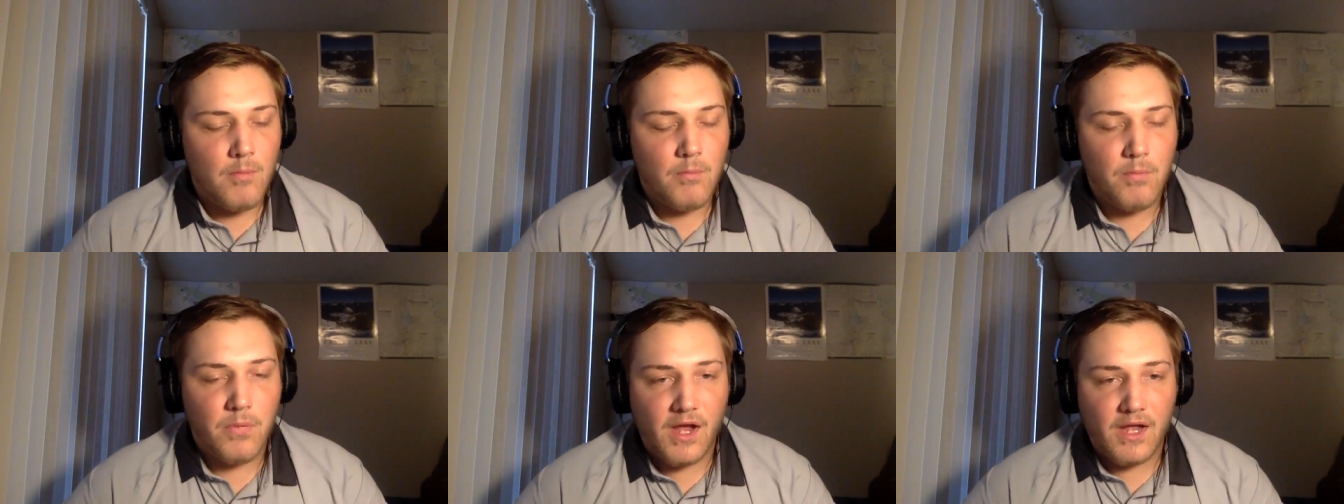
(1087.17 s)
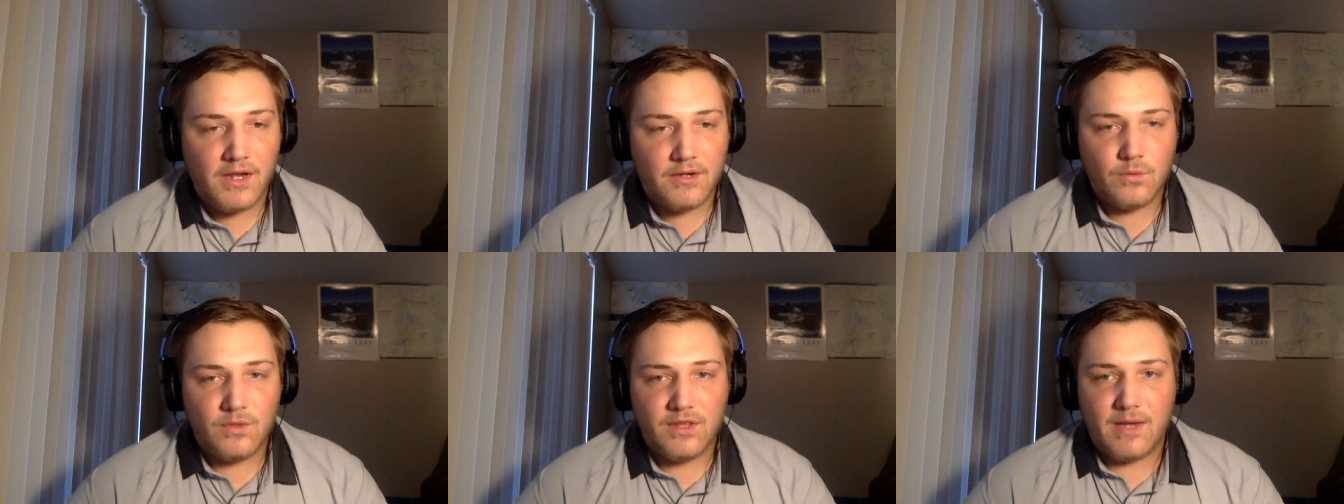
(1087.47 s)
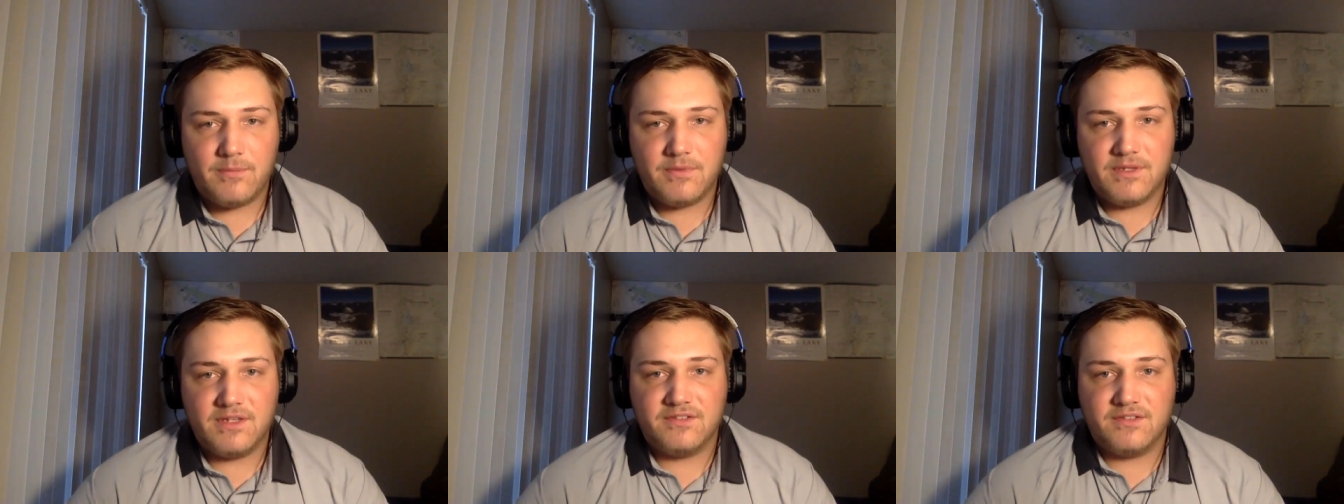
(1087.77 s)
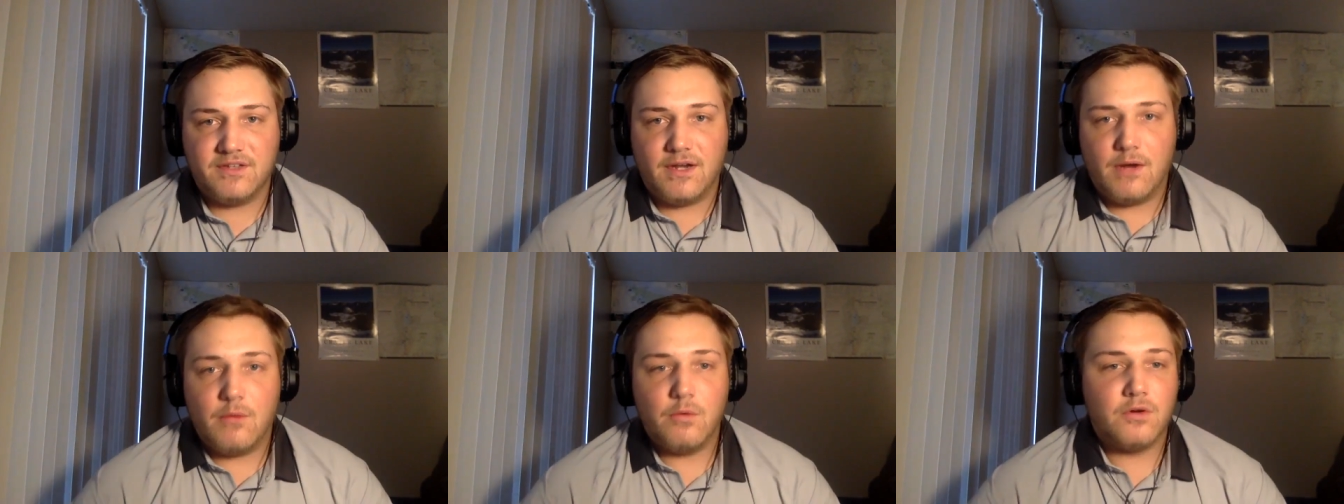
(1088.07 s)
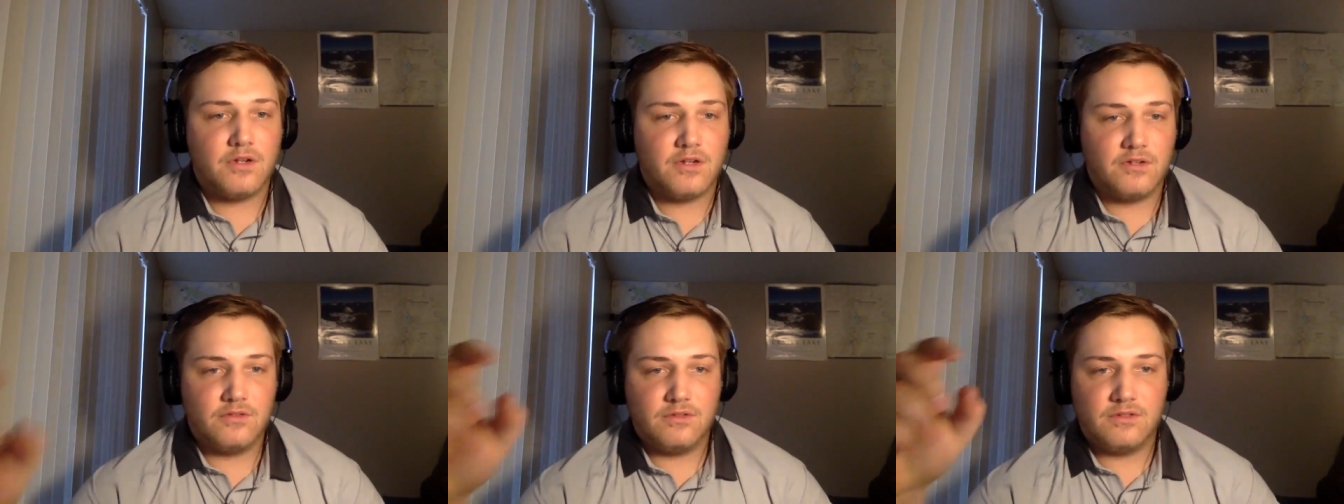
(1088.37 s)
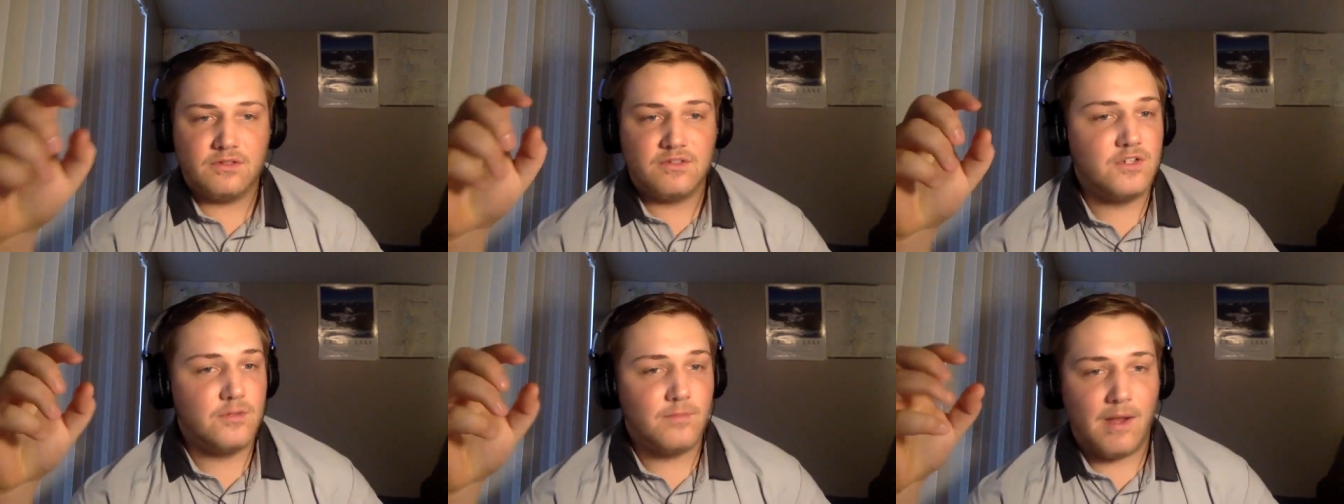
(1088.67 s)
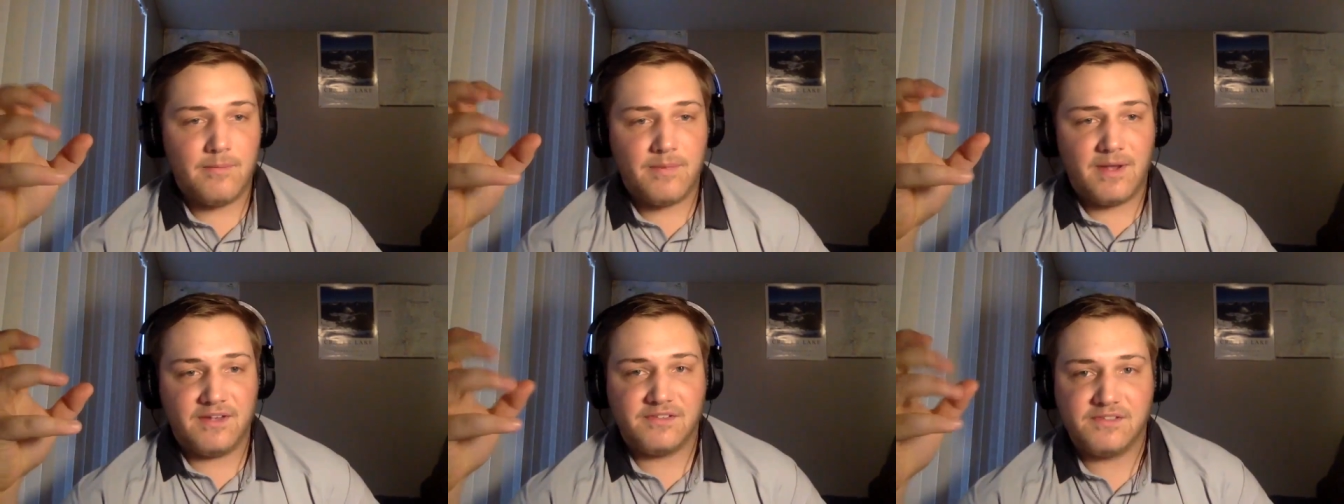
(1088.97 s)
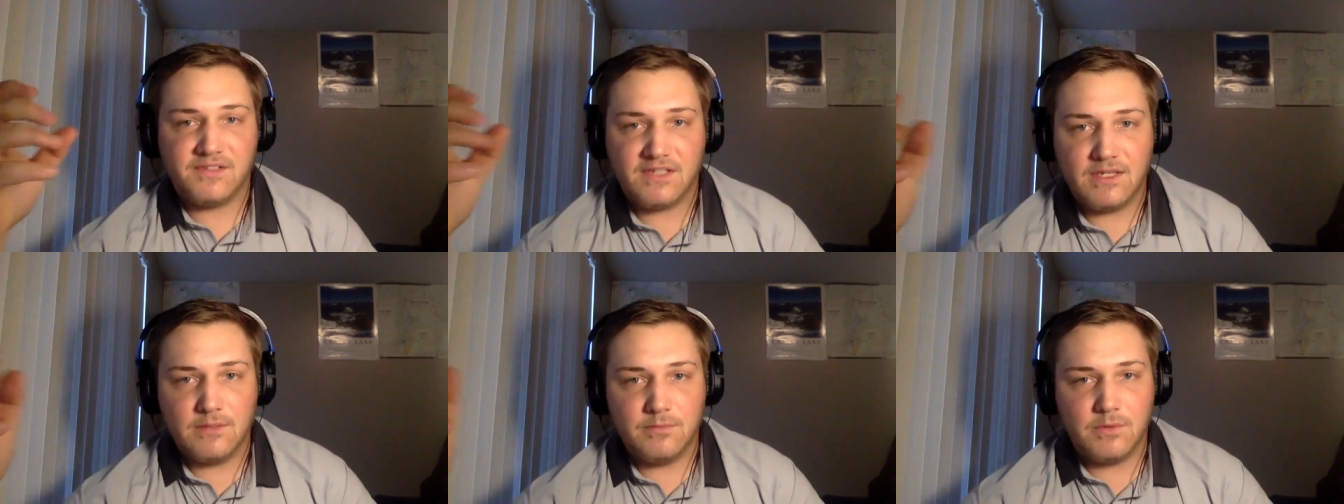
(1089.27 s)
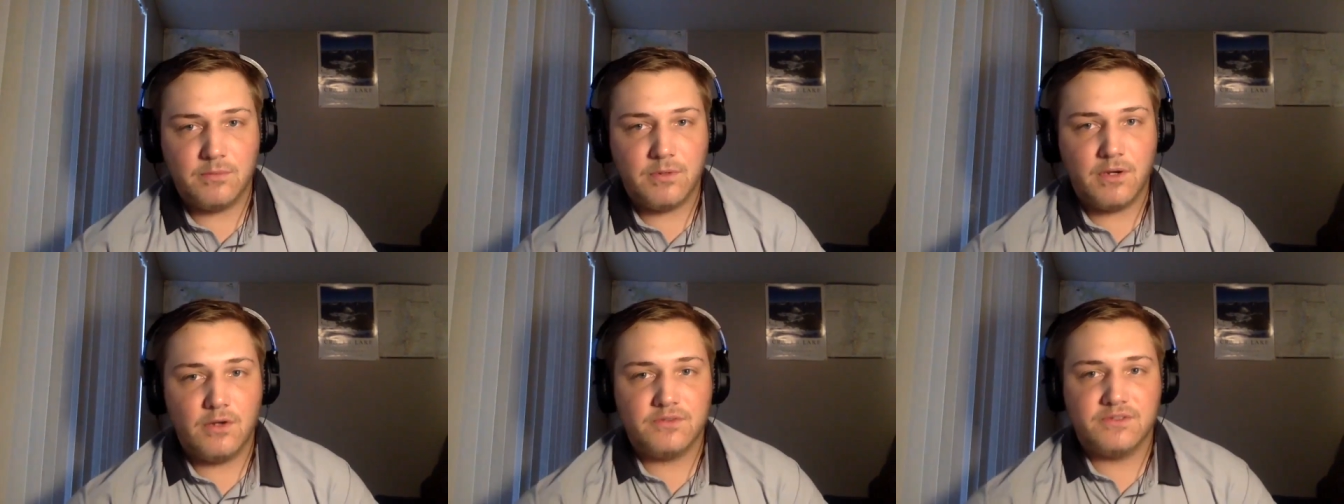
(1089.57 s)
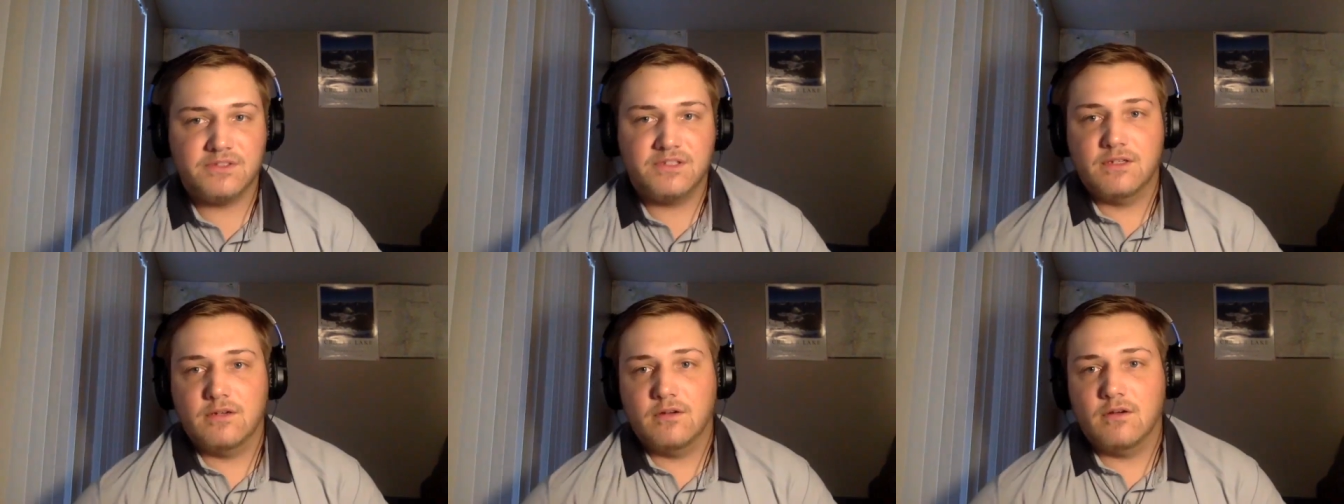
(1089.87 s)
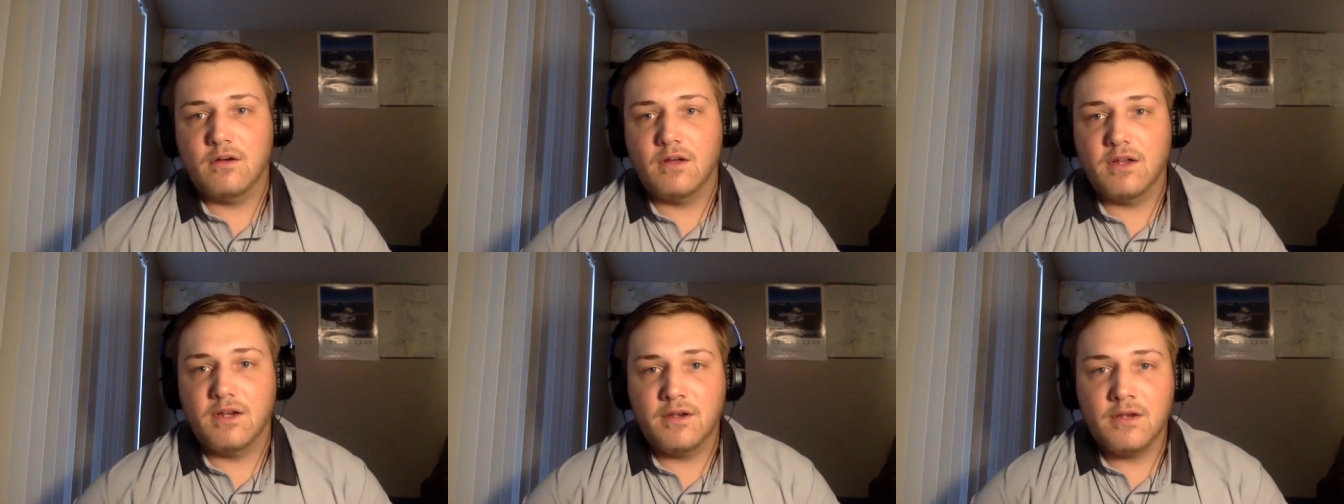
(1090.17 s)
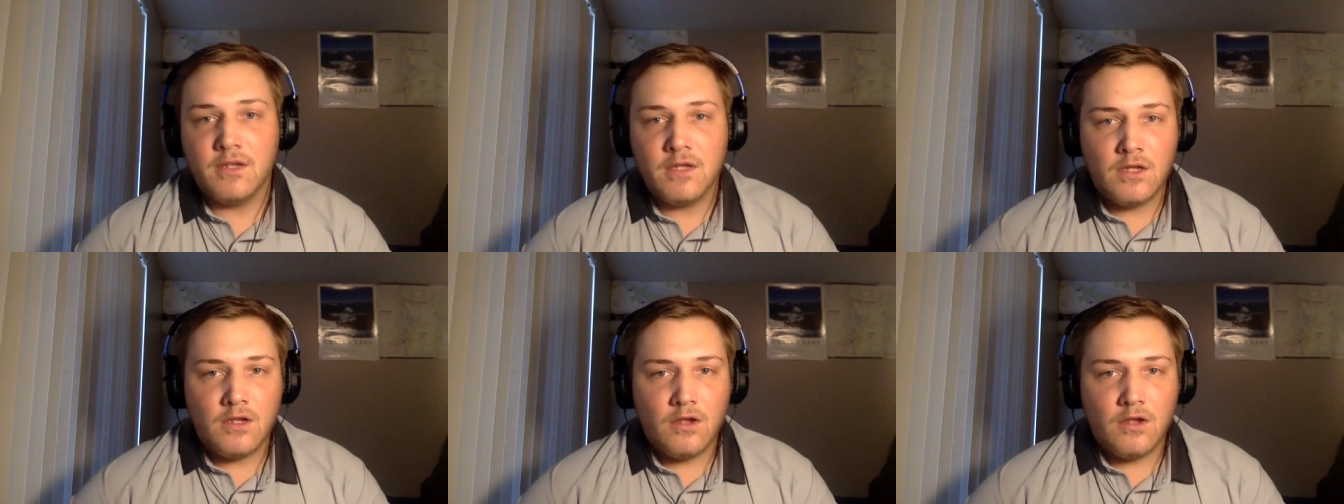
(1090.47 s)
But with that being said, I will do my best to keep you posted on